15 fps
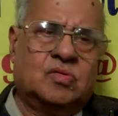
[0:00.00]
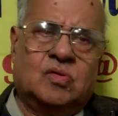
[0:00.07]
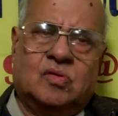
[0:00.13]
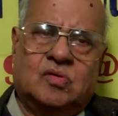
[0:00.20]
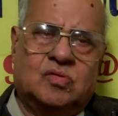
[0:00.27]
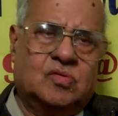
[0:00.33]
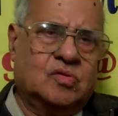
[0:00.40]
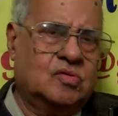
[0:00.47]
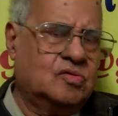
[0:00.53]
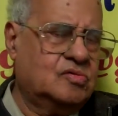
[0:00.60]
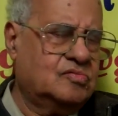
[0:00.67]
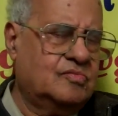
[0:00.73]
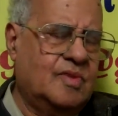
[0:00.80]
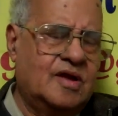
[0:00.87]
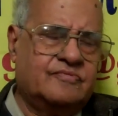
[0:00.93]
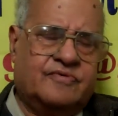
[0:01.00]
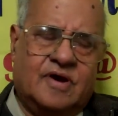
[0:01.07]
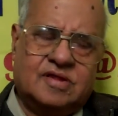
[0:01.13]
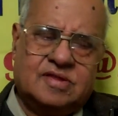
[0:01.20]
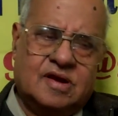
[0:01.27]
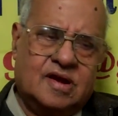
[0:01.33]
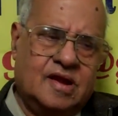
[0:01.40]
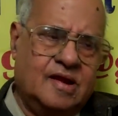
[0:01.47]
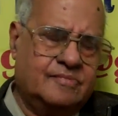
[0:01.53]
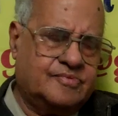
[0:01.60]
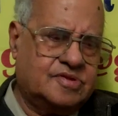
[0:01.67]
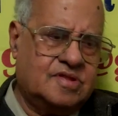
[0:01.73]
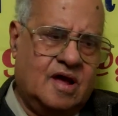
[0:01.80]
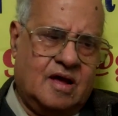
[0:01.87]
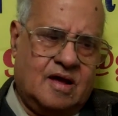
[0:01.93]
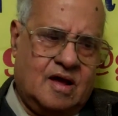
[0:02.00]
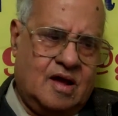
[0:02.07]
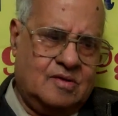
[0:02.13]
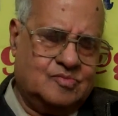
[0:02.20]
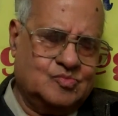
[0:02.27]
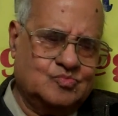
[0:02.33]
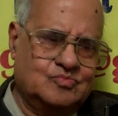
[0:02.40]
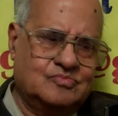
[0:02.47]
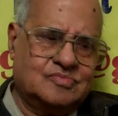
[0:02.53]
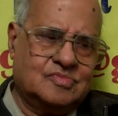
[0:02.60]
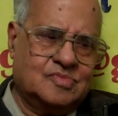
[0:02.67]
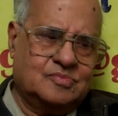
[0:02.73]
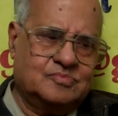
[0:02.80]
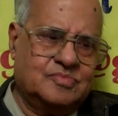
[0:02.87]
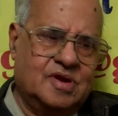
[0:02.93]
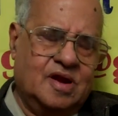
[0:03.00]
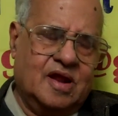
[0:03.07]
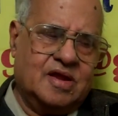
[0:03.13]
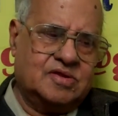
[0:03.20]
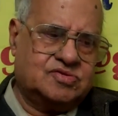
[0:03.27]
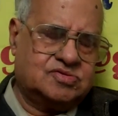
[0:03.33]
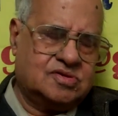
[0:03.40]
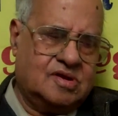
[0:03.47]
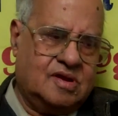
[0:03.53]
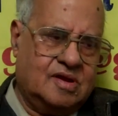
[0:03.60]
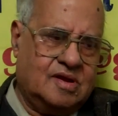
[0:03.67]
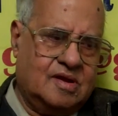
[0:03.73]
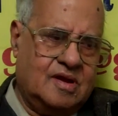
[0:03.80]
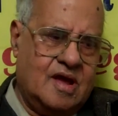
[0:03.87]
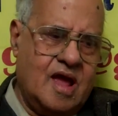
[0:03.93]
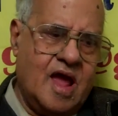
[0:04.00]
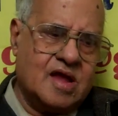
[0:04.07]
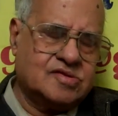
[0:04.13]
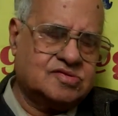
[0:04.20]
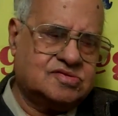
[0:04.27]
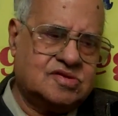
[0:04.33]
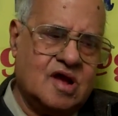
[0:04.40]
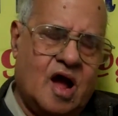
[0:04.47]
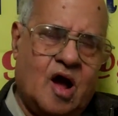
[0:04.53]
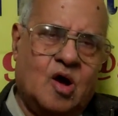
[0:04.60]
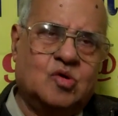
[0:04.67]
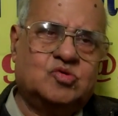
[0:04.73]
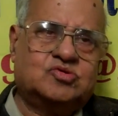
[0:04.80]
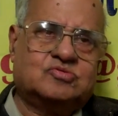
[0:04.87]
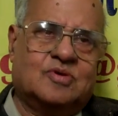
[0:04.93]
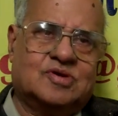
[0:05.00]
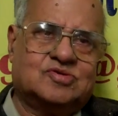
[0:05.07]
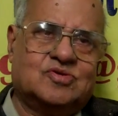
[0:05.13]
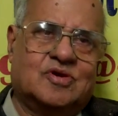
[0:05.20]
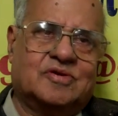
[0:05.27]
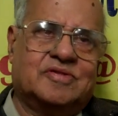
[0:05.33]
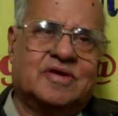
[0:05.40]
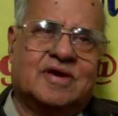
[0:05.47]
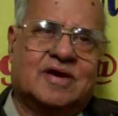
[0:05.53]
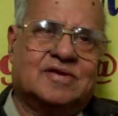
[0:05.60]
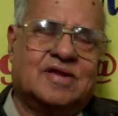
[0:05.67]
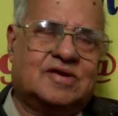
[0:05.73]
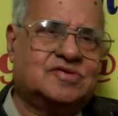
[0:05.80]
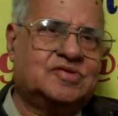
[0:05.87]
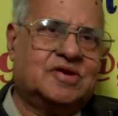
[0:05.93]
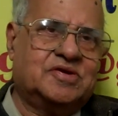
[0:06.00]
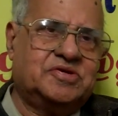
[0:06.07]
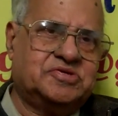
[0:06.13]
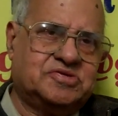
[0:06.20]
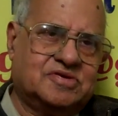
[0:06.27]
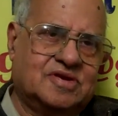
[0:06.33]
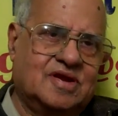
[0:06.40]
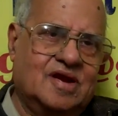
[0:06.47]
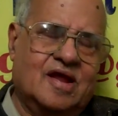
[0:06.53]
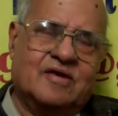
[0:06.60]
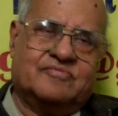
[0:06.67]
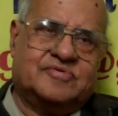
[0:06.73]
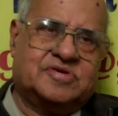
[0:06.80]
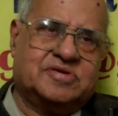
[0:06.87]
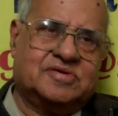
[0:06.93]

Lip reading: No. My father left the village, as the house was not there. That is the reason he left.